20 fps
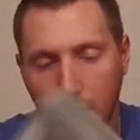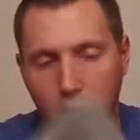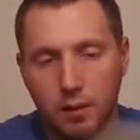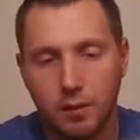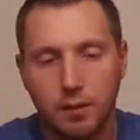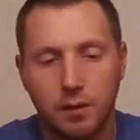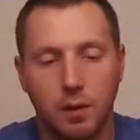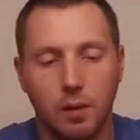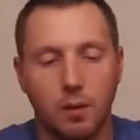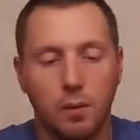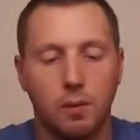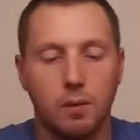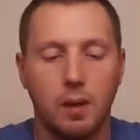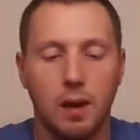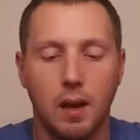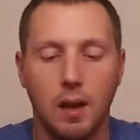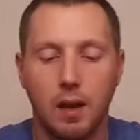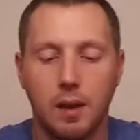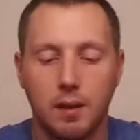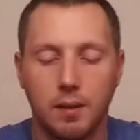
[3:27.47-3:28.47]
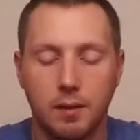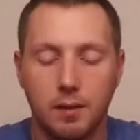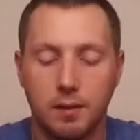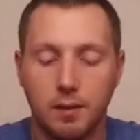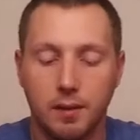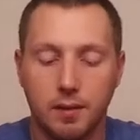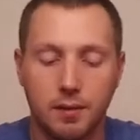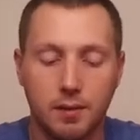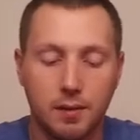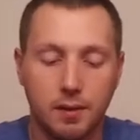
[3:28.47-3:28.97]
So this
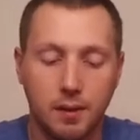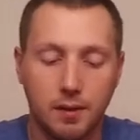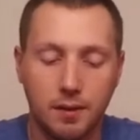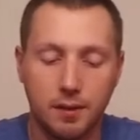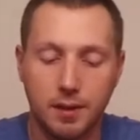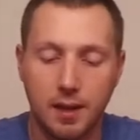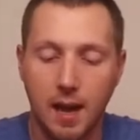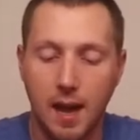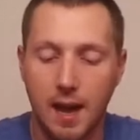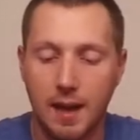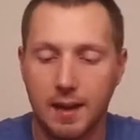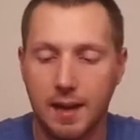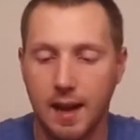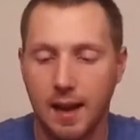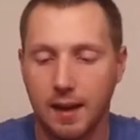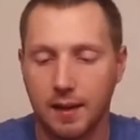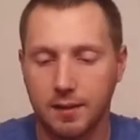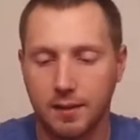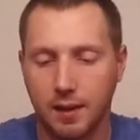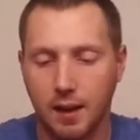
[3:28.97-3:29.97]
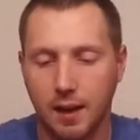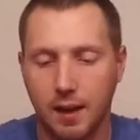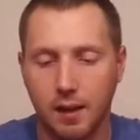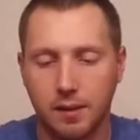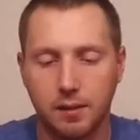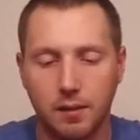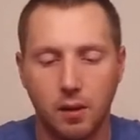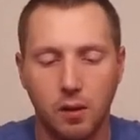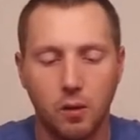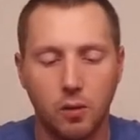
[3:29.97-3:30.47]
is Kydex, and I
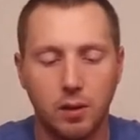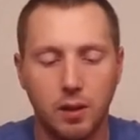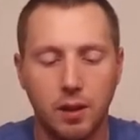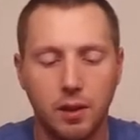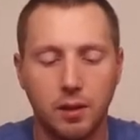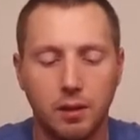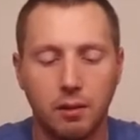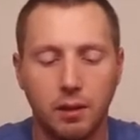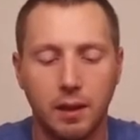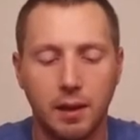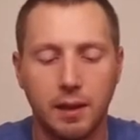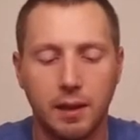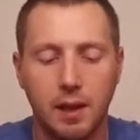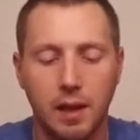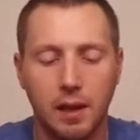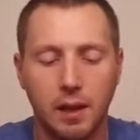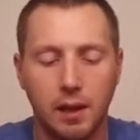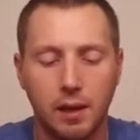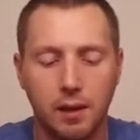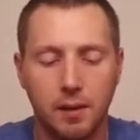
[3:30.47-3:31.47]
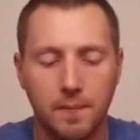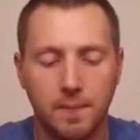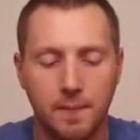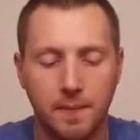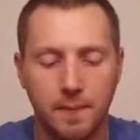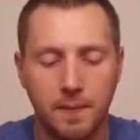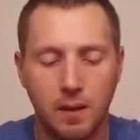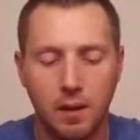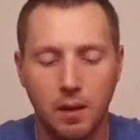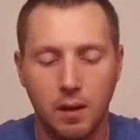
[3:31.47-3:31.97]
got the OD green color.
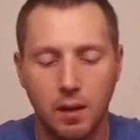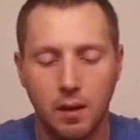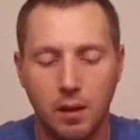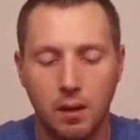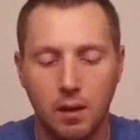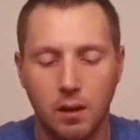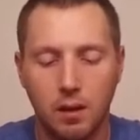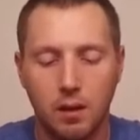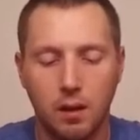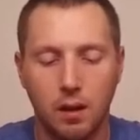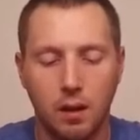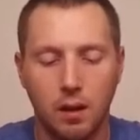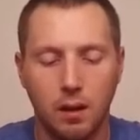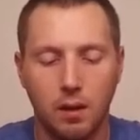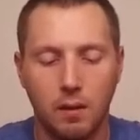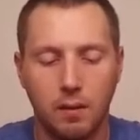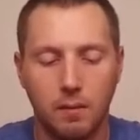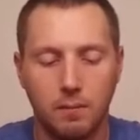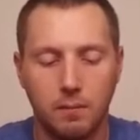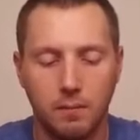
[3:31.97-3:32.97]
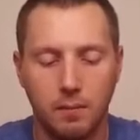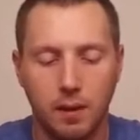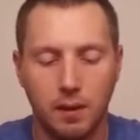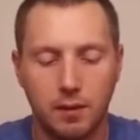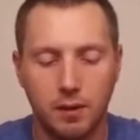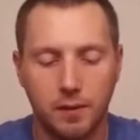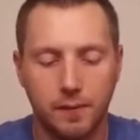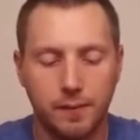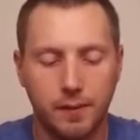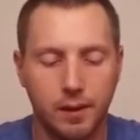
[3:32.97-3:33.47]
I
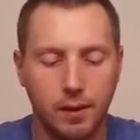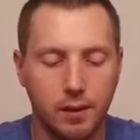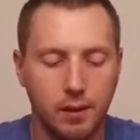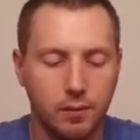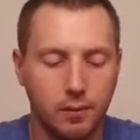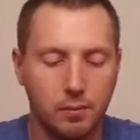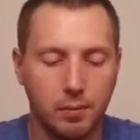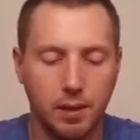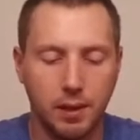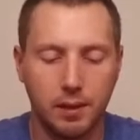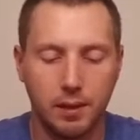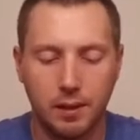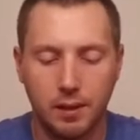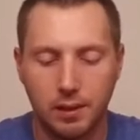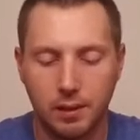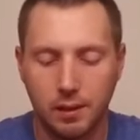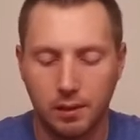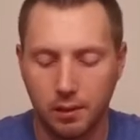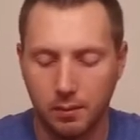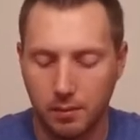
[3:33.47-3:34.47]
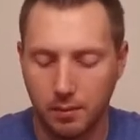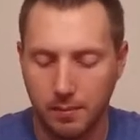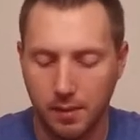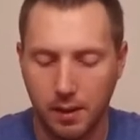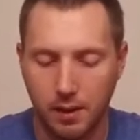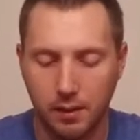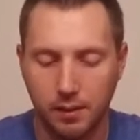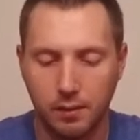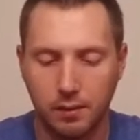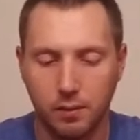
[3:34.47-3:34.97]
just figured it would blend in a little bit
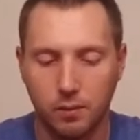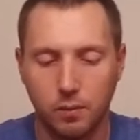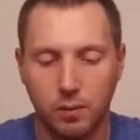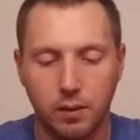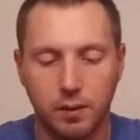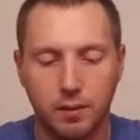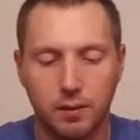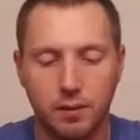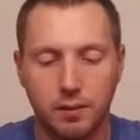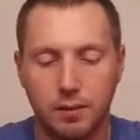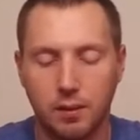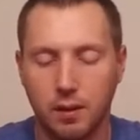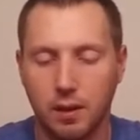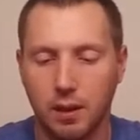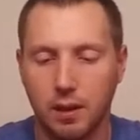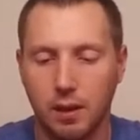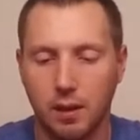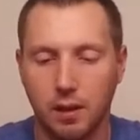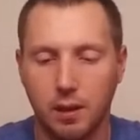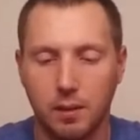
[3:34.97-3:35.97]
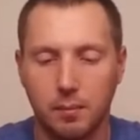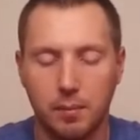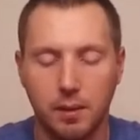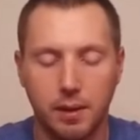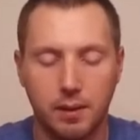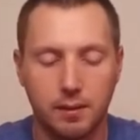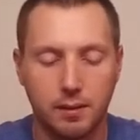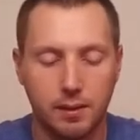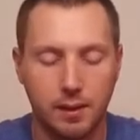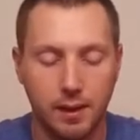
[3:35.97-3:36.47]
better in the woods, turkey hunting.
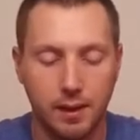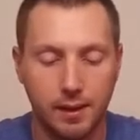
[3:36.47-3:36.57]
But